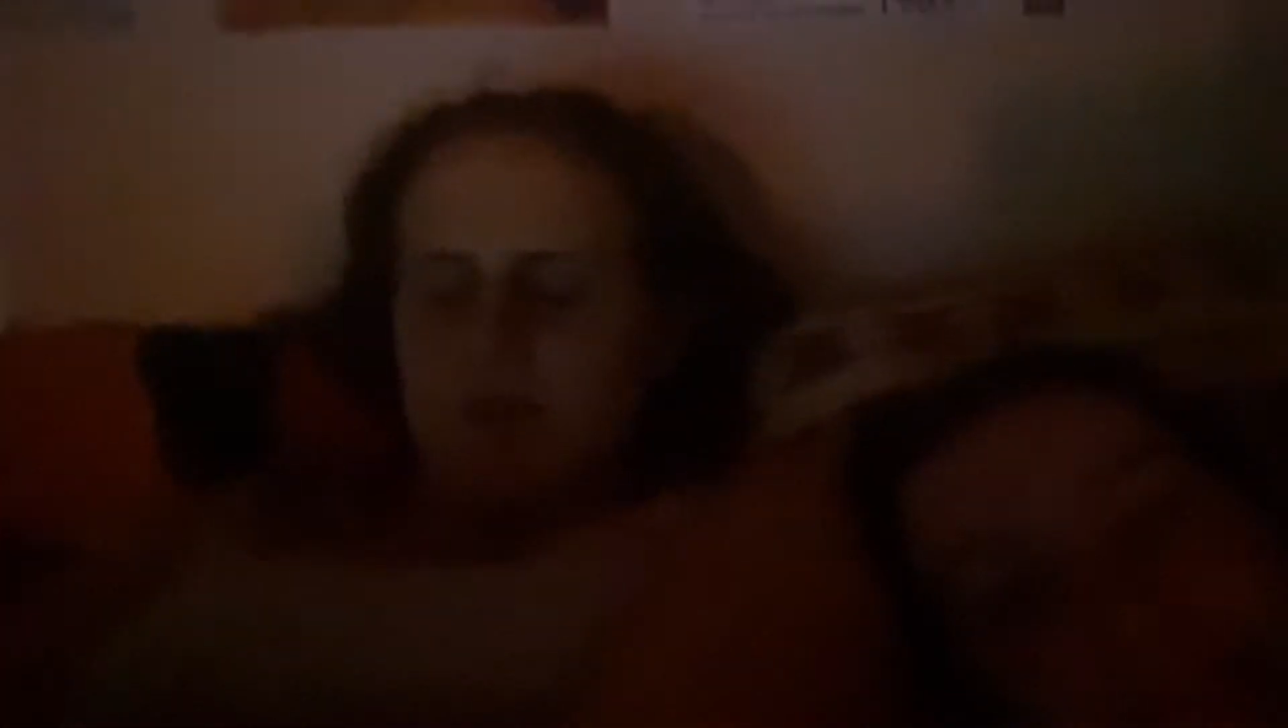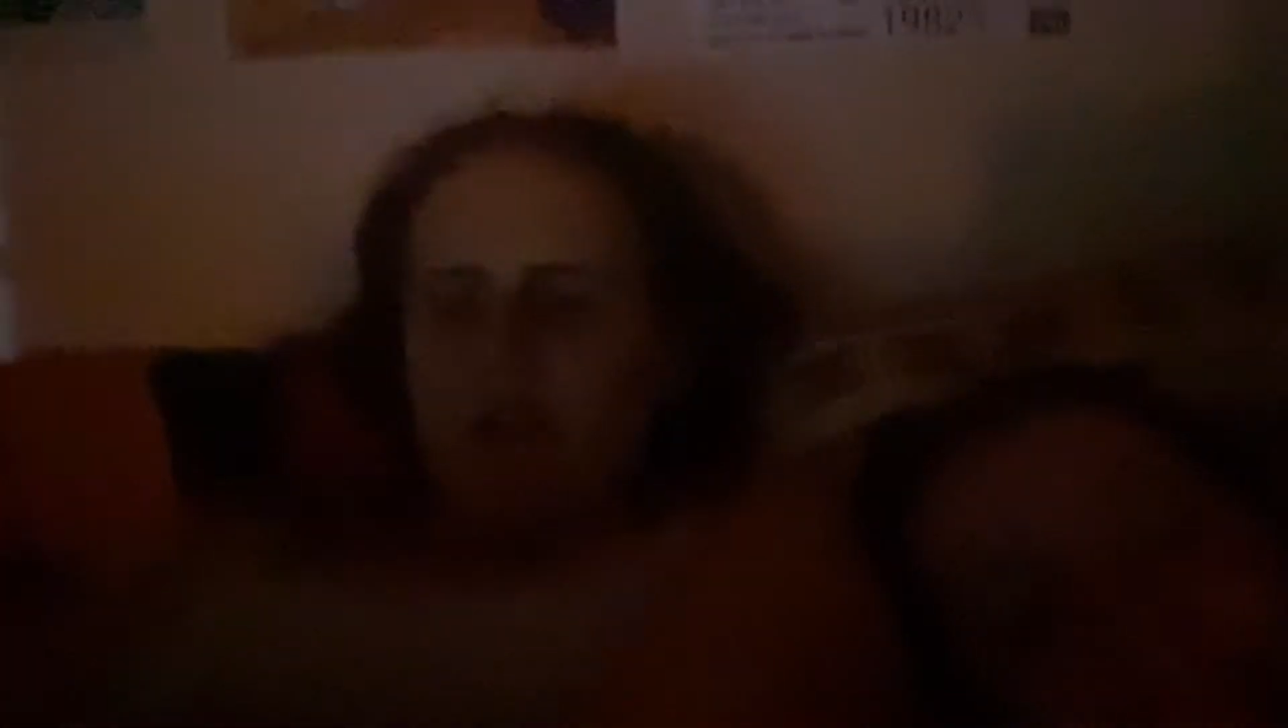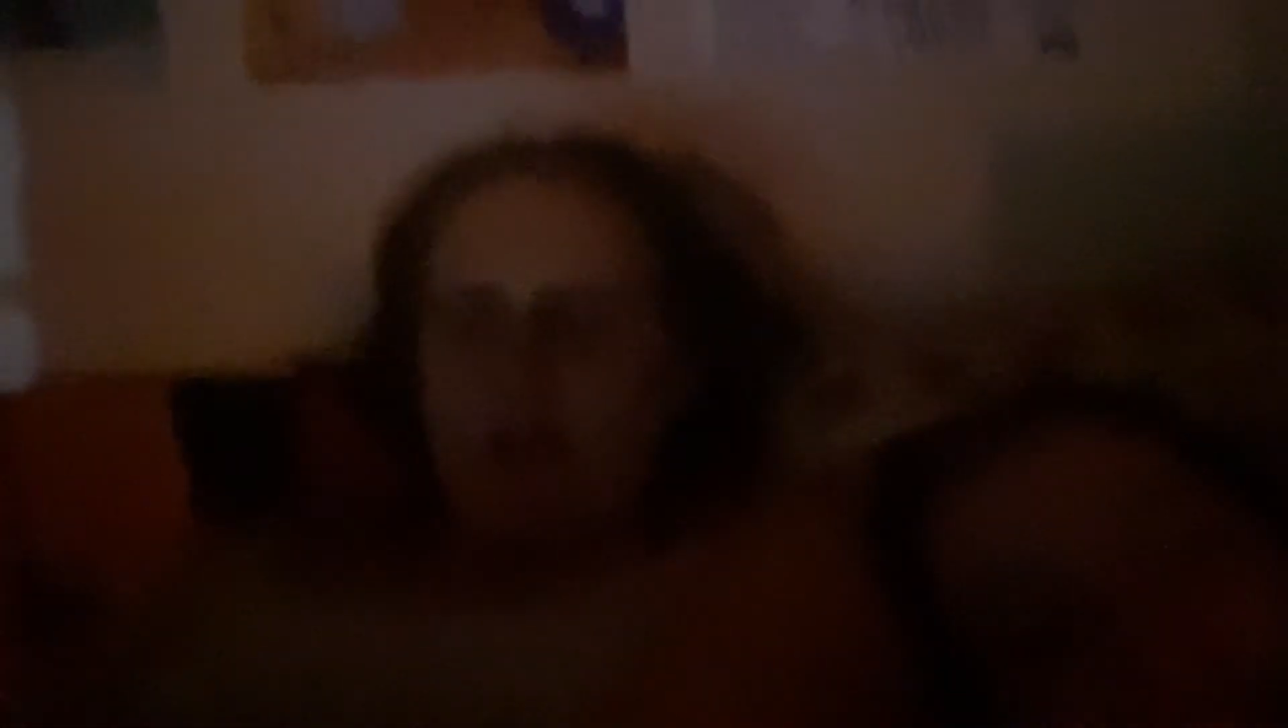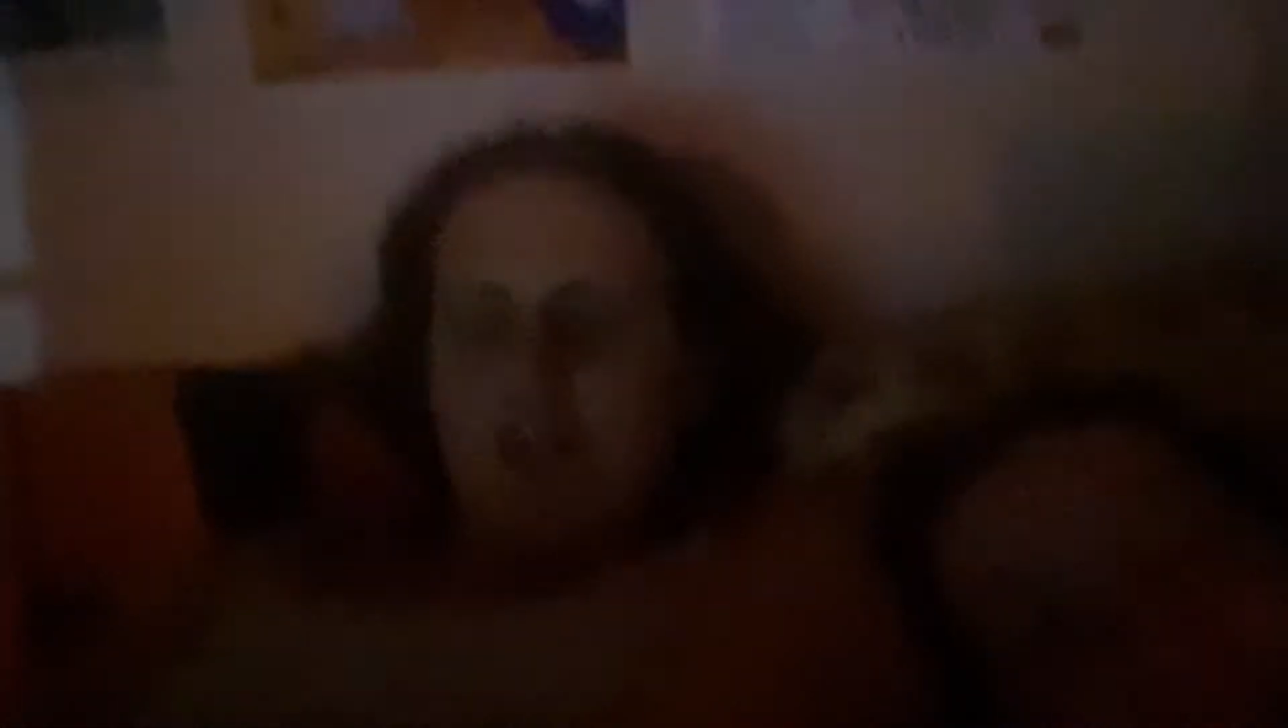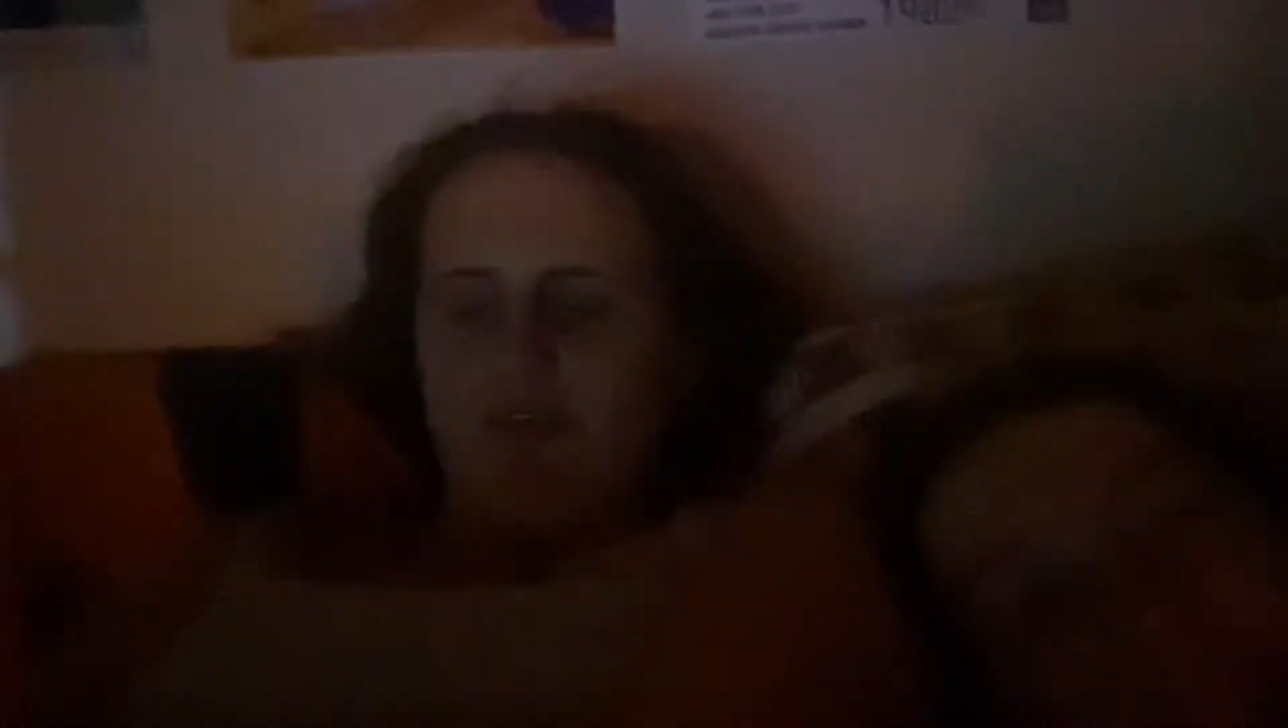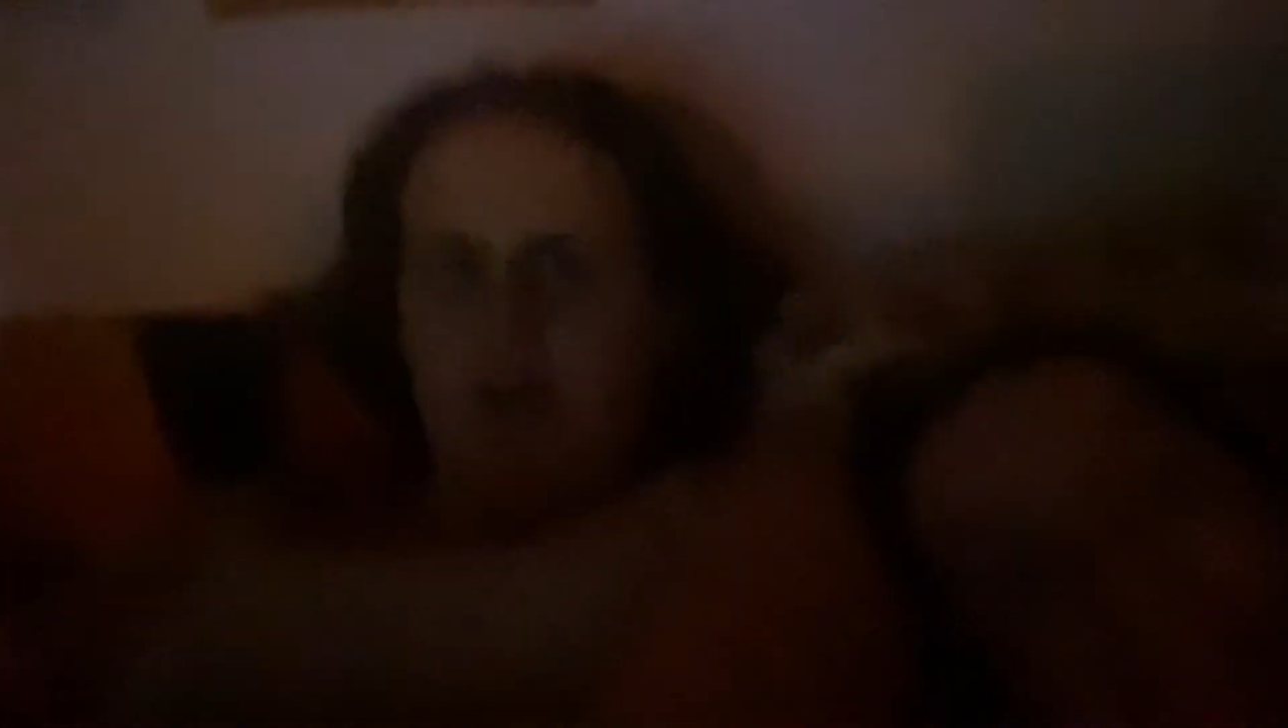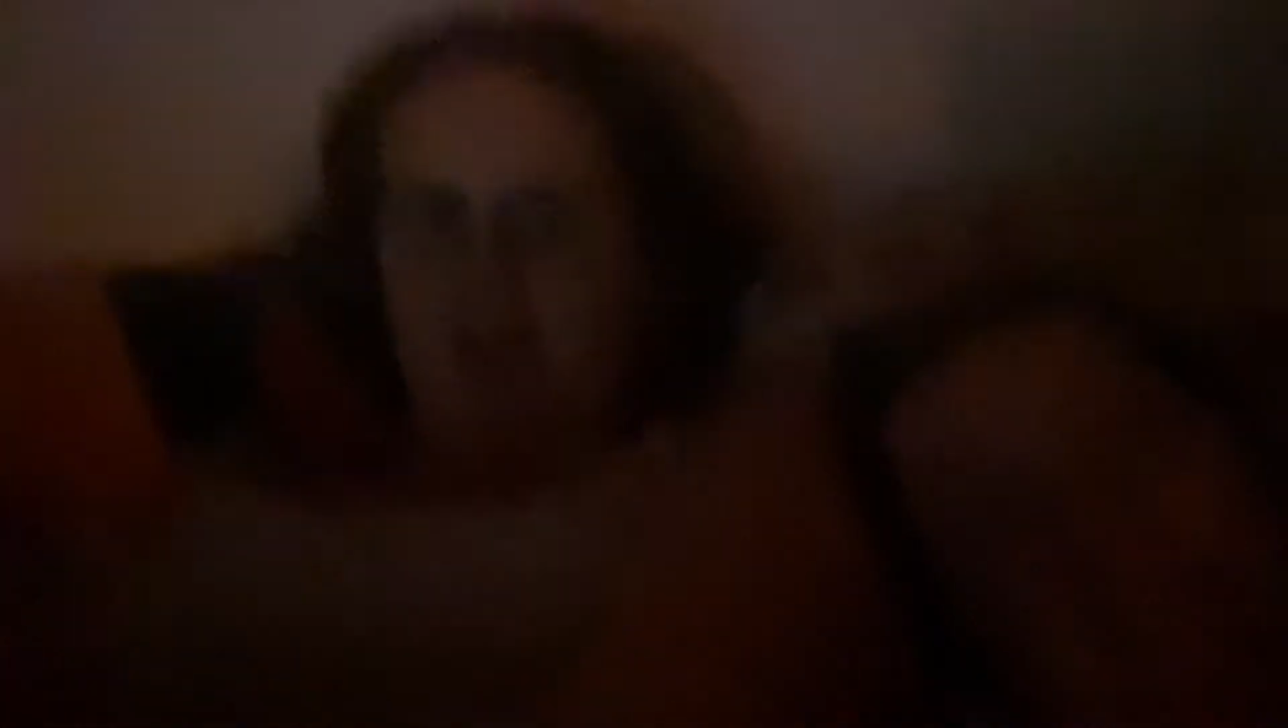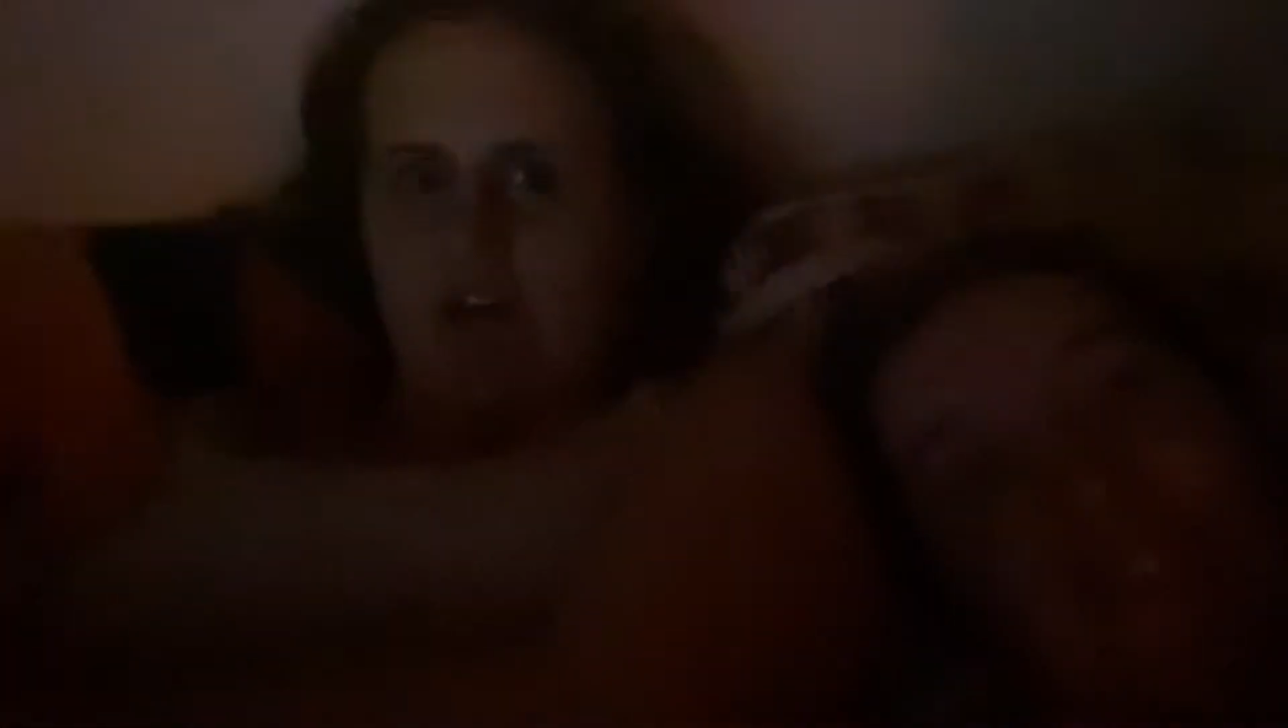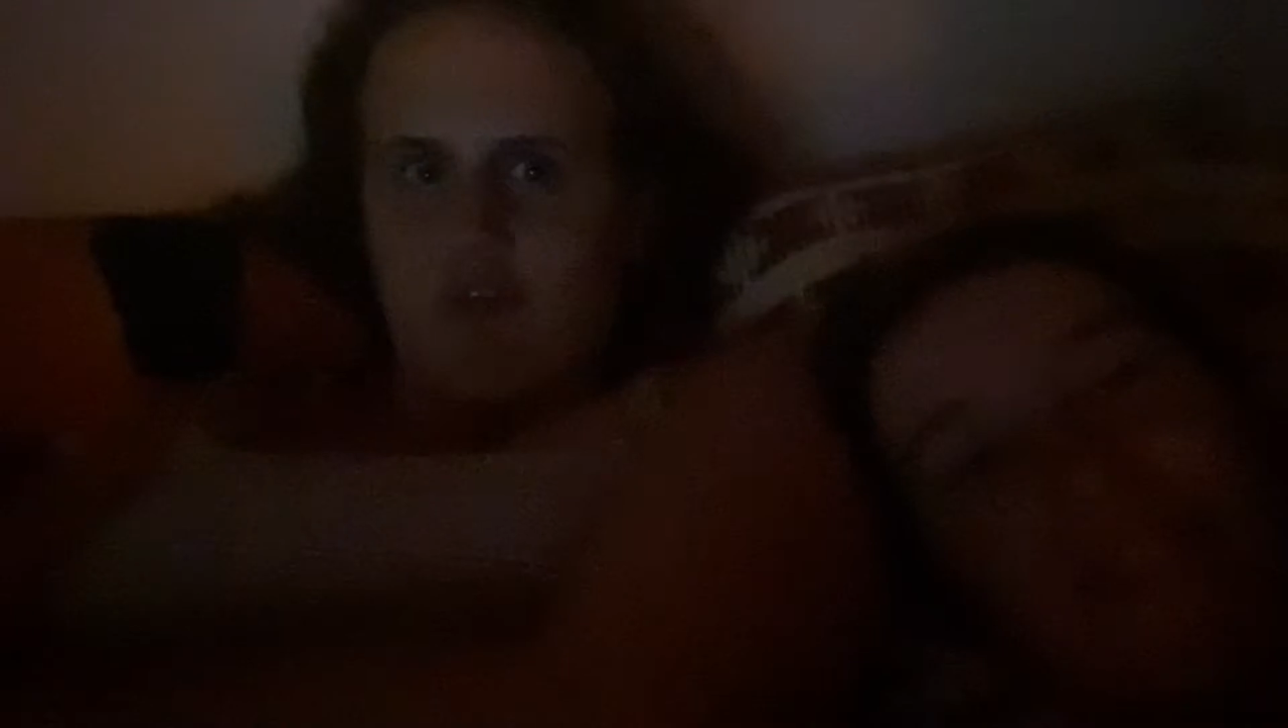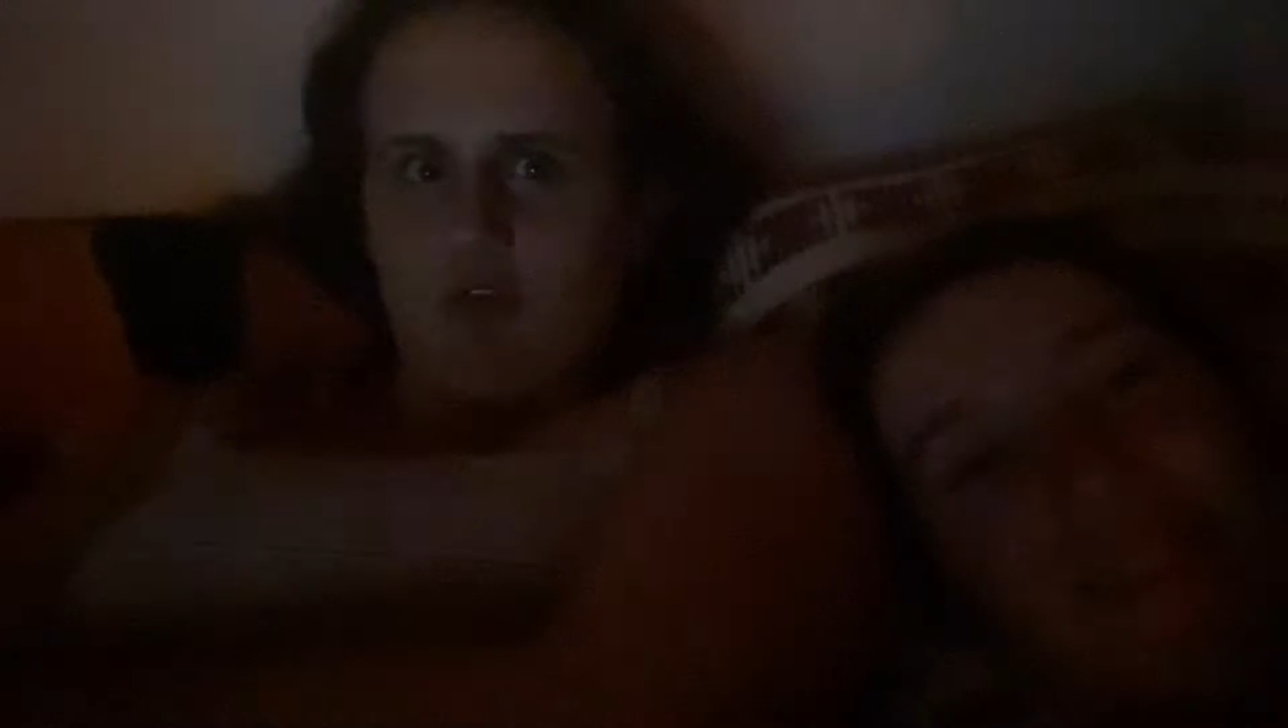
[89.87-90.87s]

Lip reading: but it's fine.